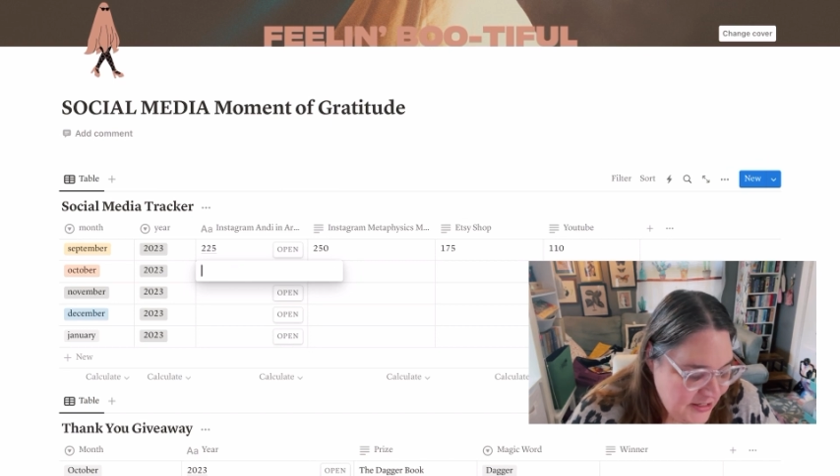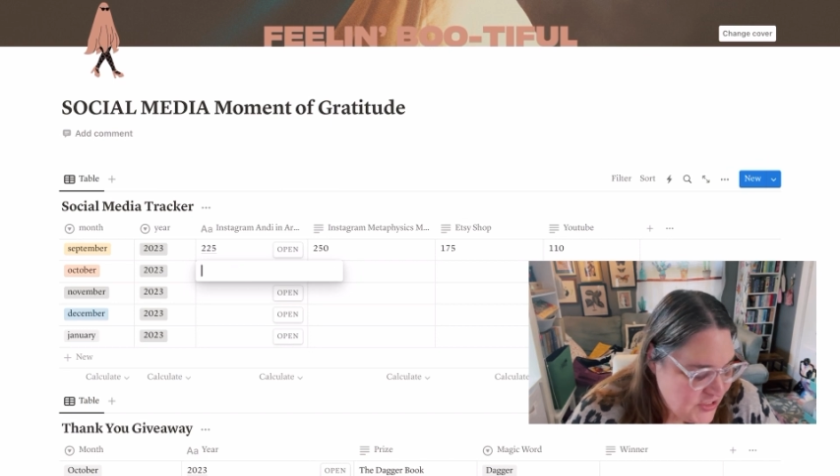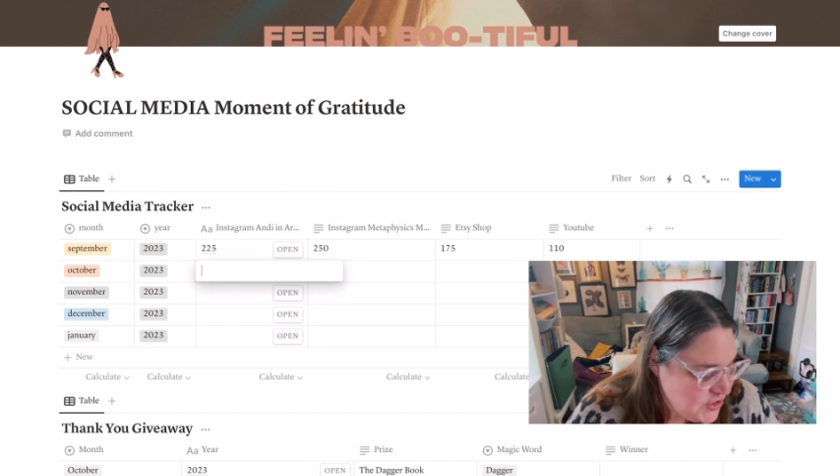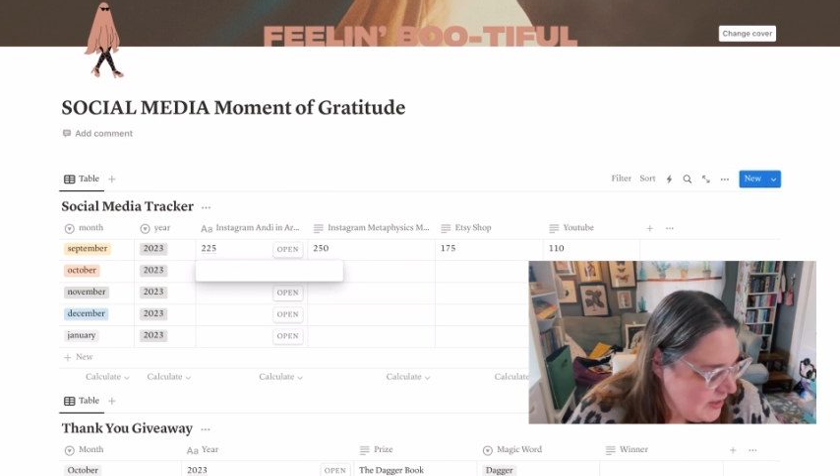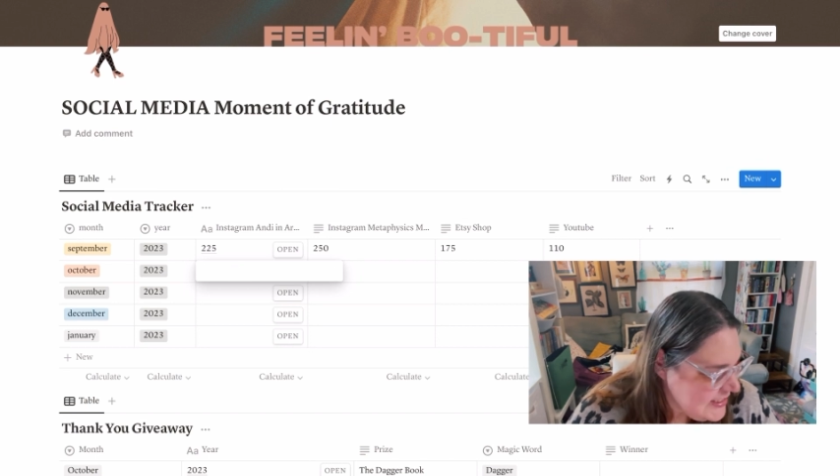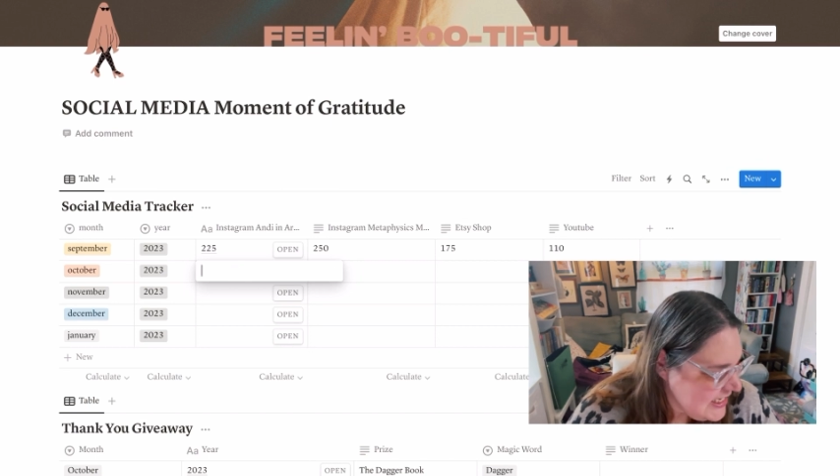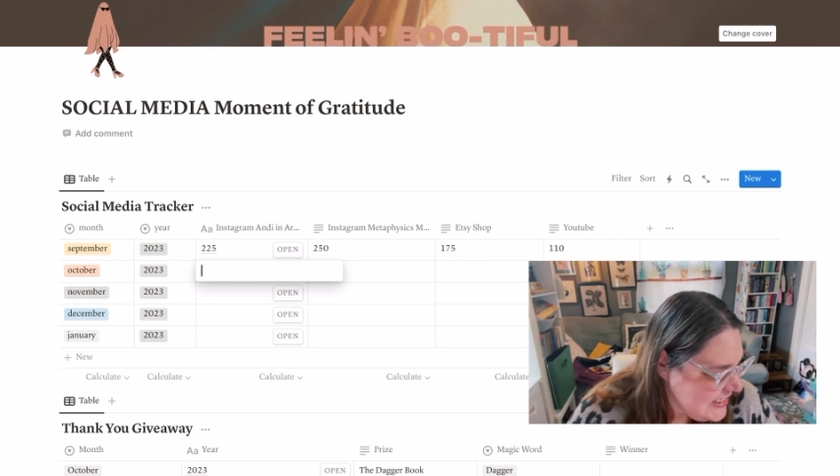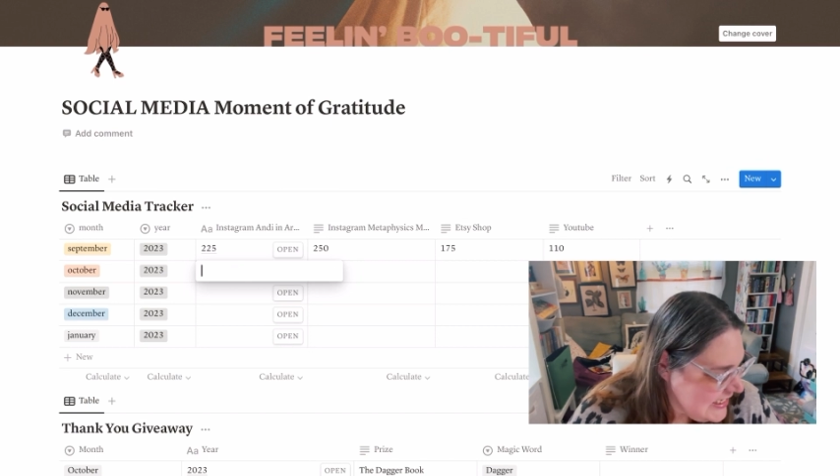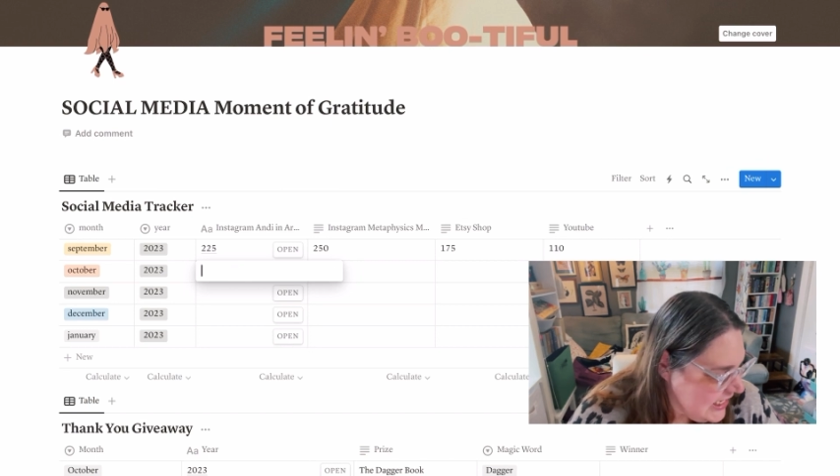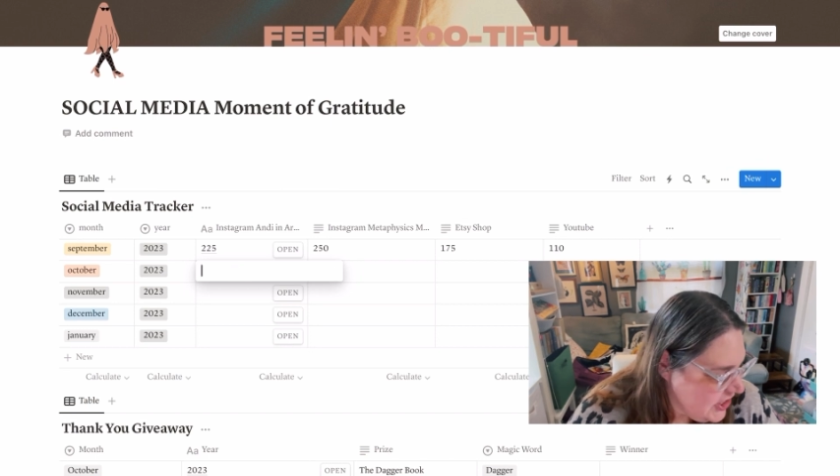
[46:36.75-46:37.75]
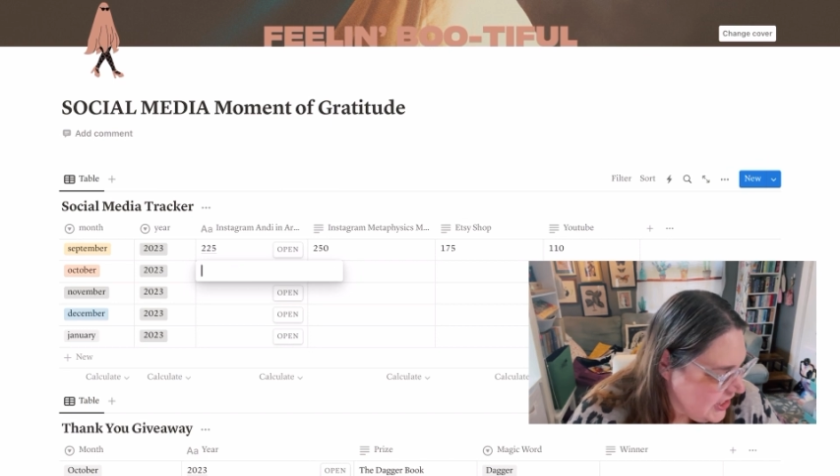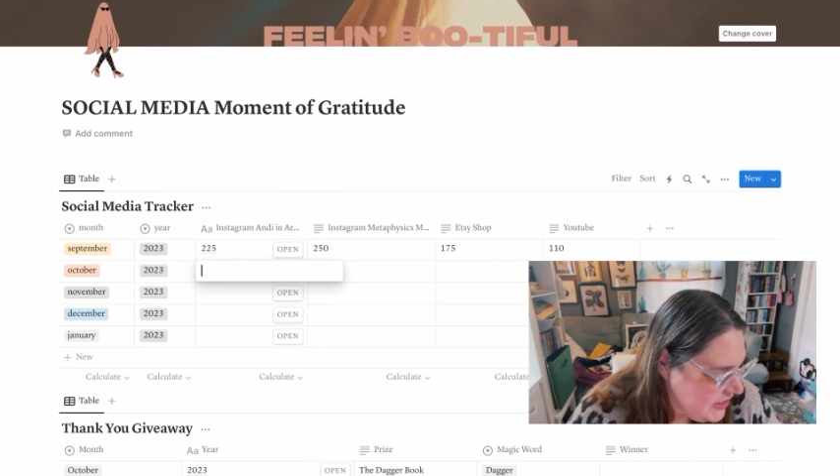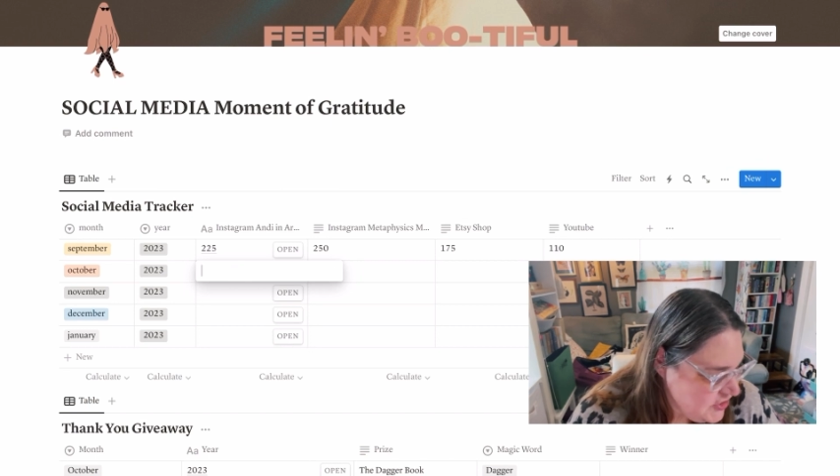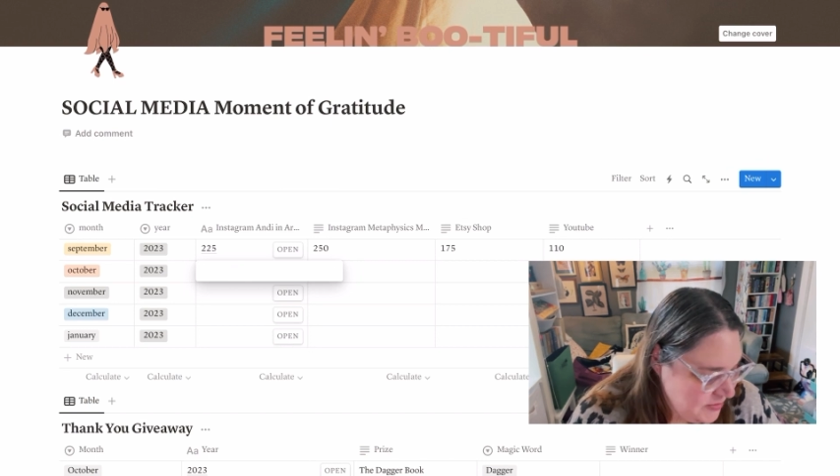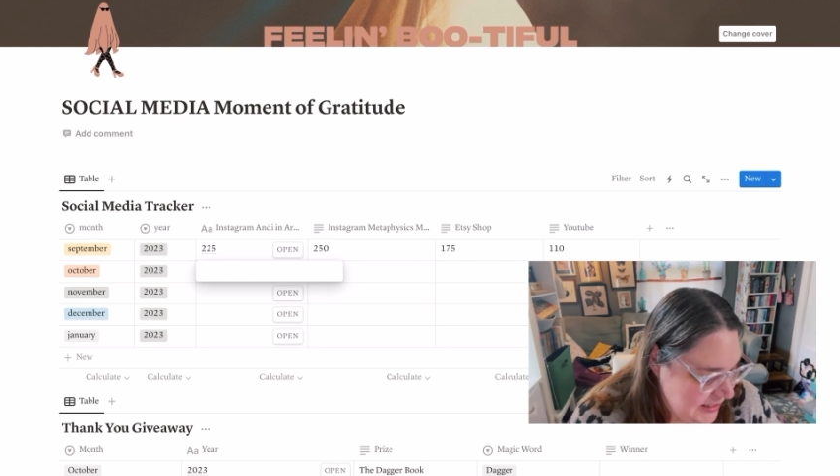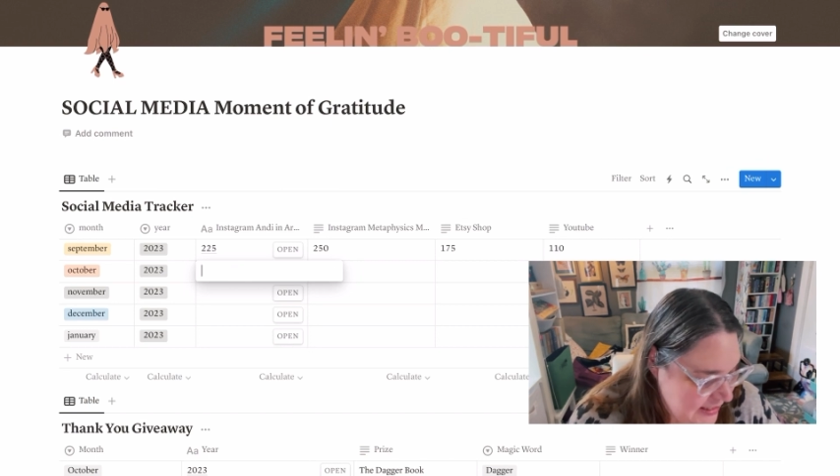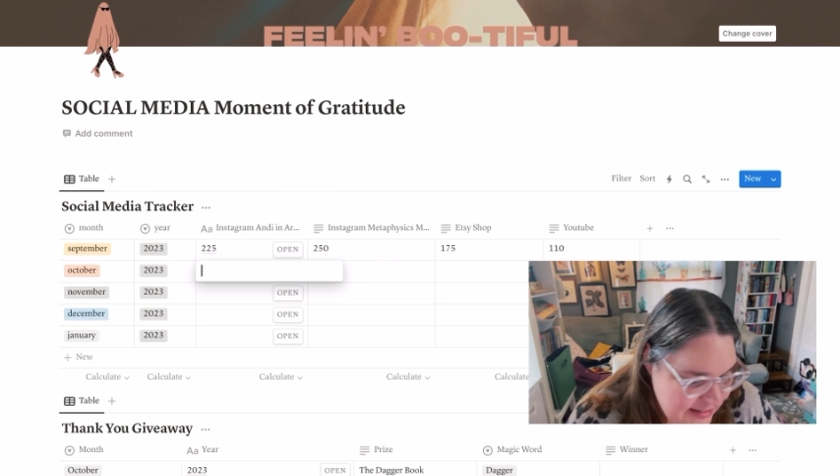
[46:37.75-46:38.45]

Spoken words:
So as I sit here now doing